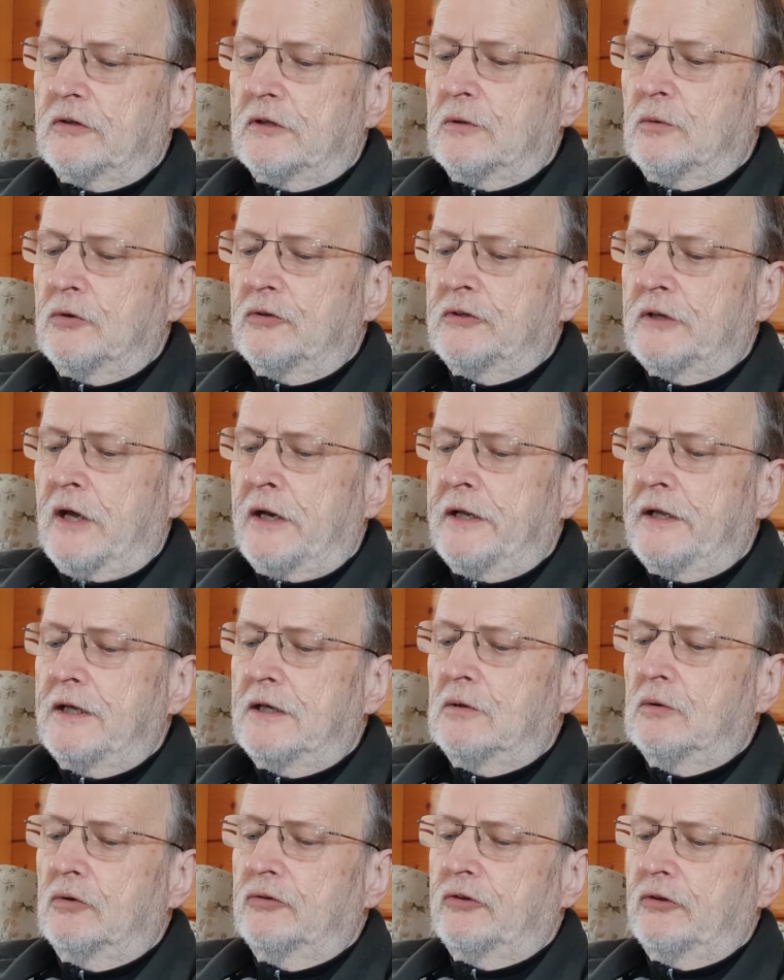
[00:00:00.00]
there was none
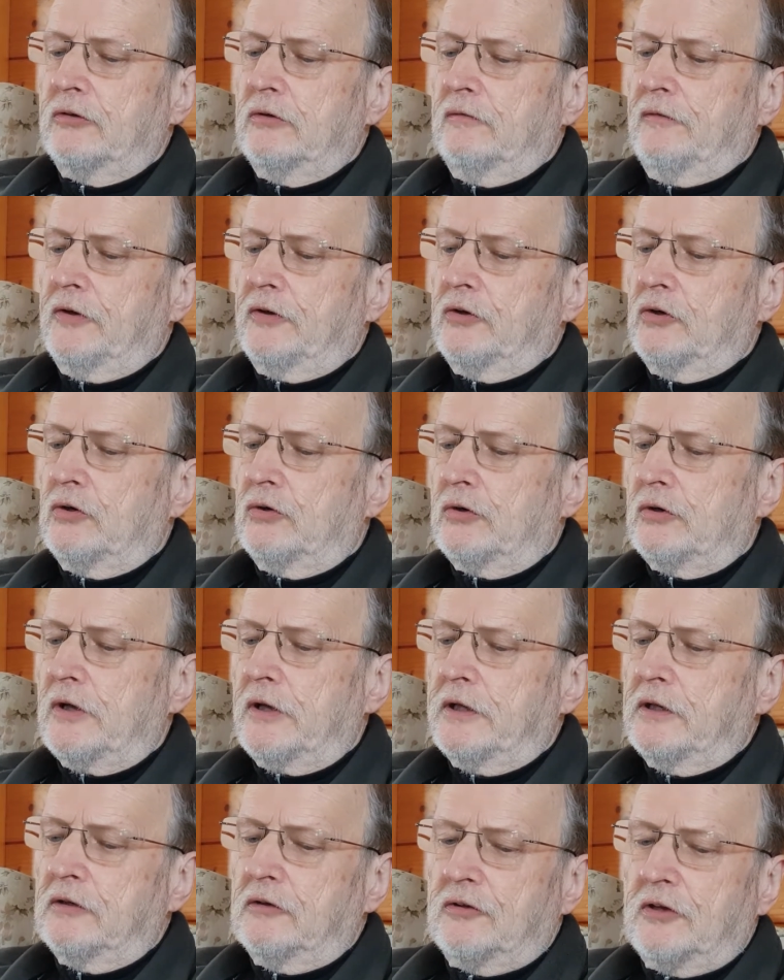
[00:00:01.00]
equal to Vidura
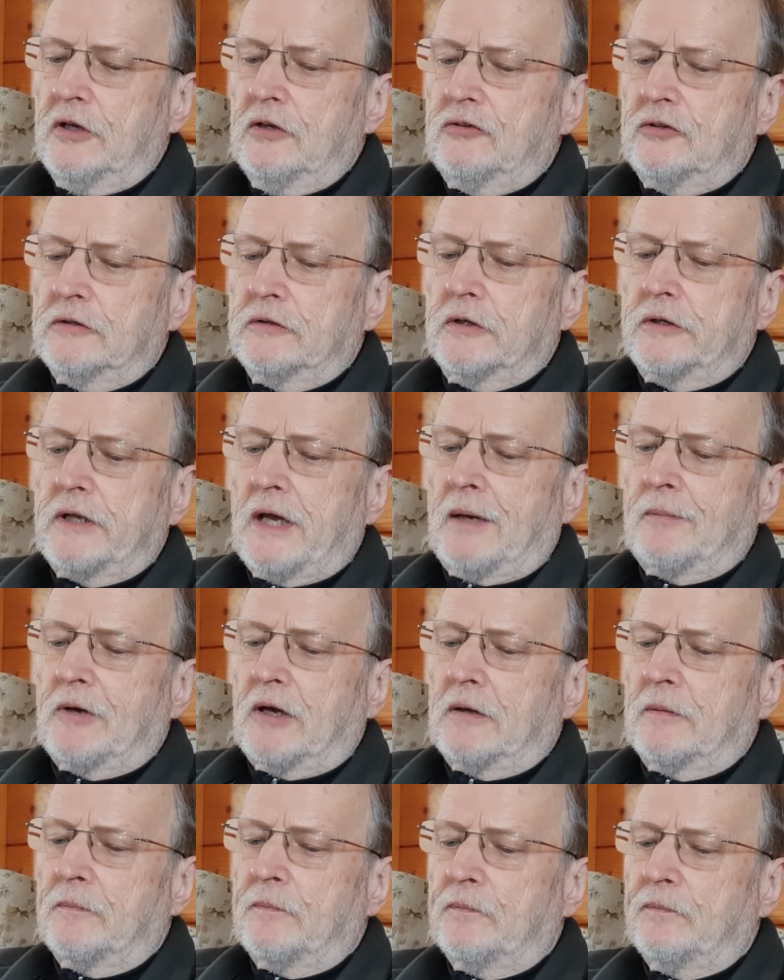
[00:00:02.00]
in teaching the
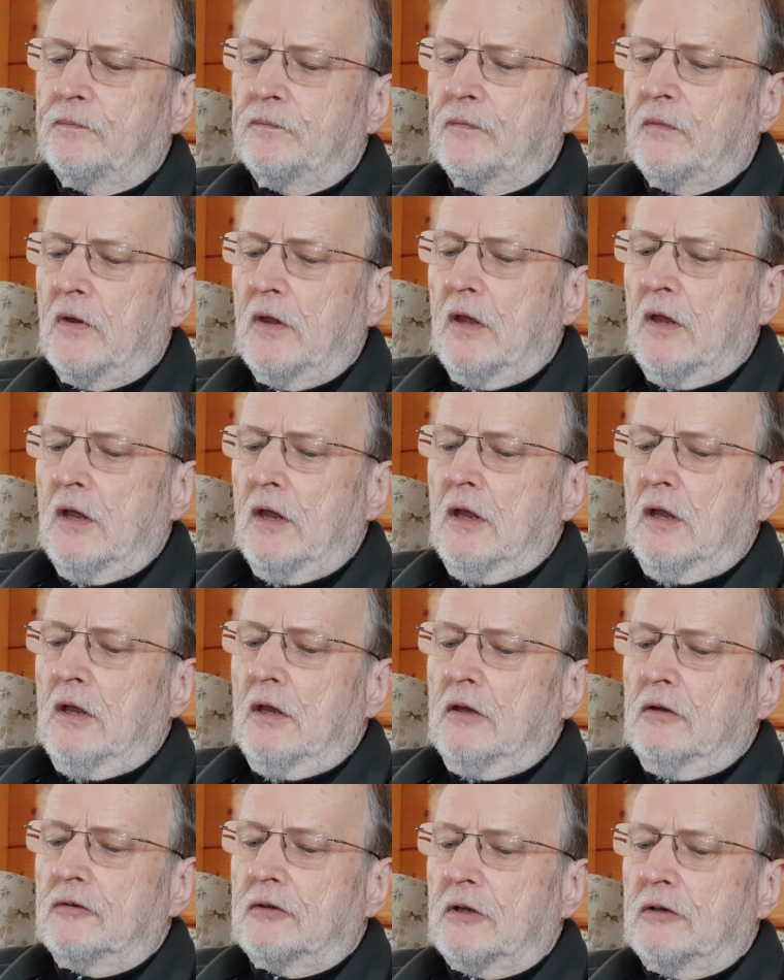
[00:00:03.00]
Dhamma.
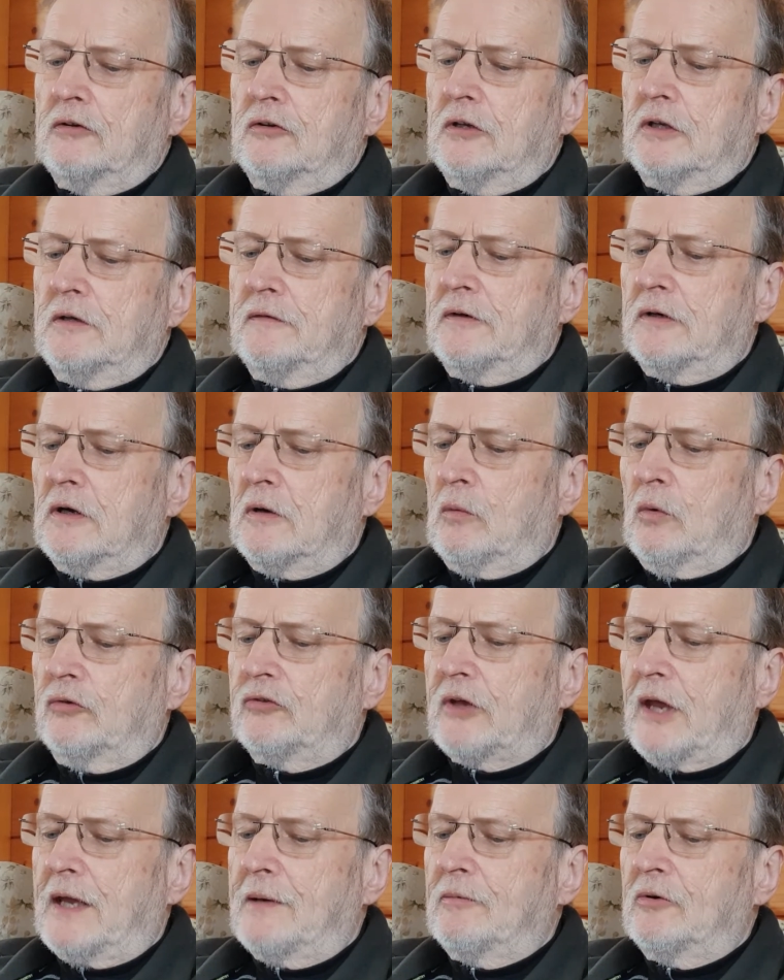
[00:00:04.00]
Sanjeeva
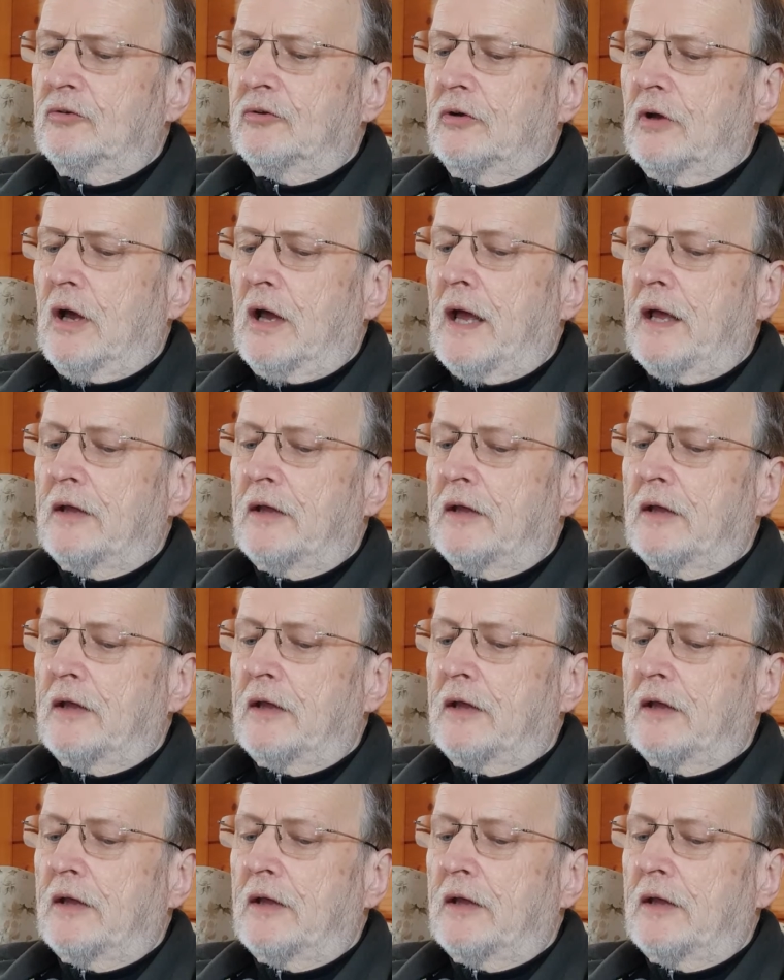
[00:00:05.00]
was able to